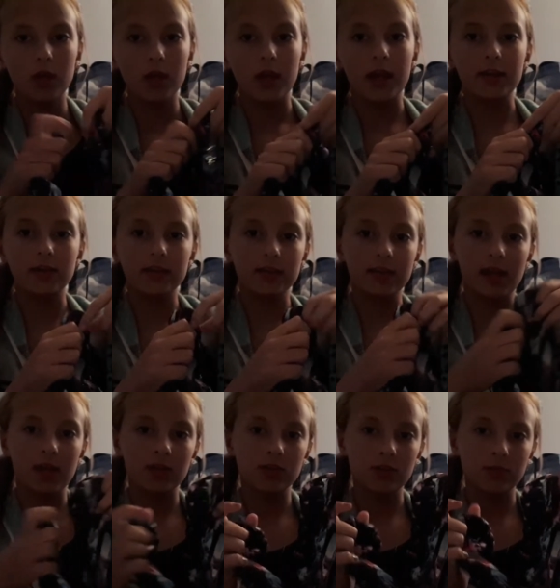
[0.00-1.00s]
I just
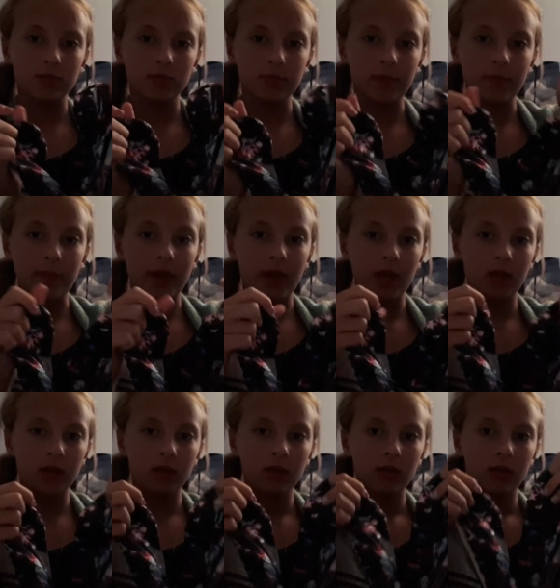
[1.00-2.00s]
attached them to my bag,
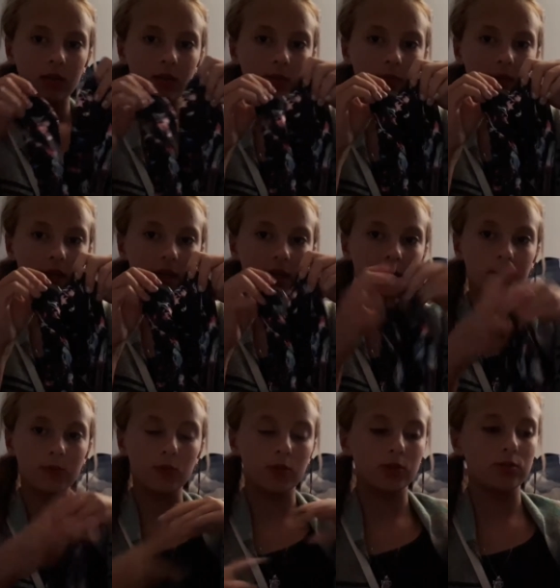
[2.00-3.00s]
but I am
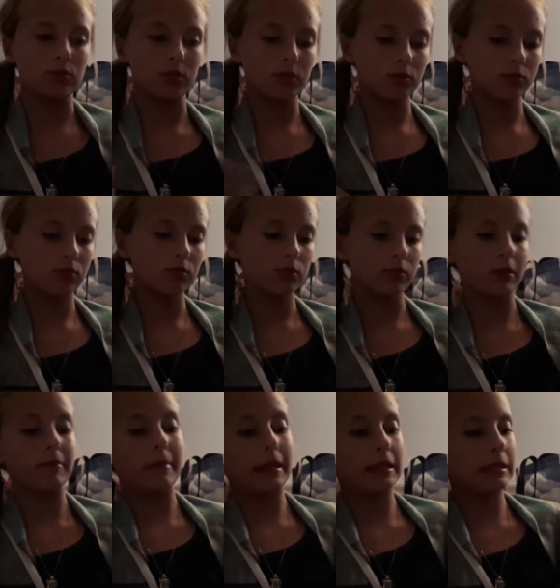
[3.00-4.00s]
going to an art school, so I
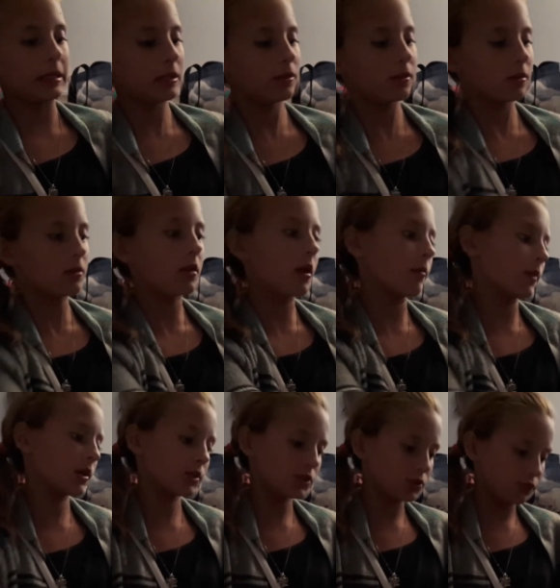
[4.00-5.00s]
might need those. I'm
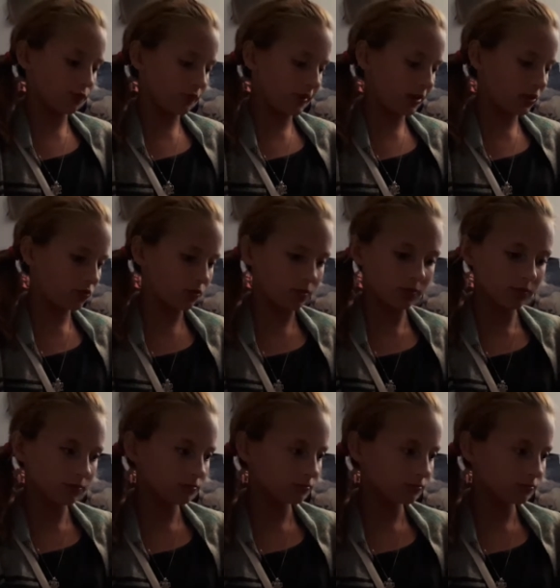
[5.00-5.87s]
not very sure.